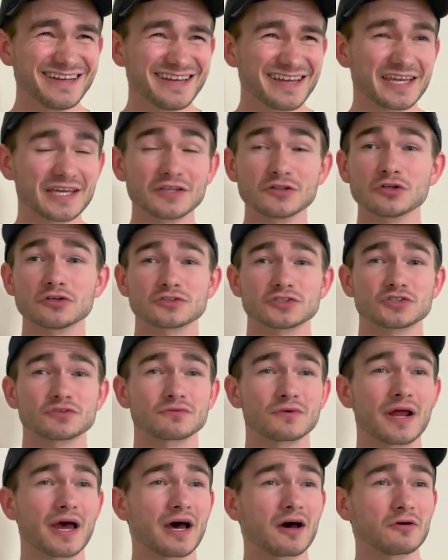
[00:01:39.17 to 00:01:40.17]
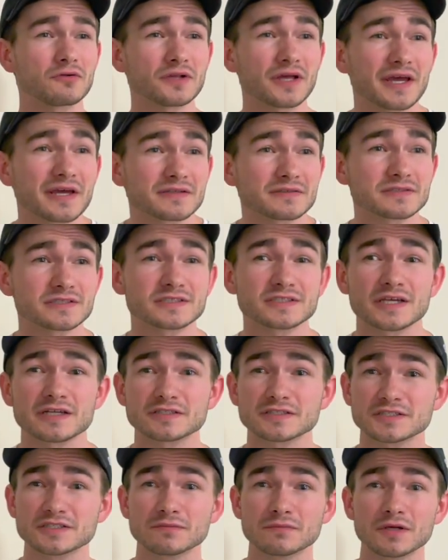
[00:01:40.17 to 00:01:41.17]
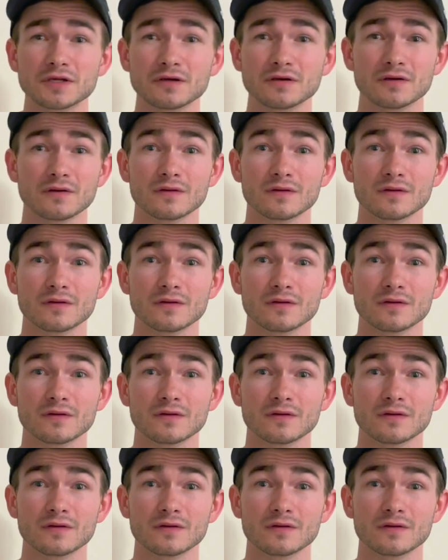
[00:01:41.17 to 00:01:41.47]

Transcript: He looks around and says to me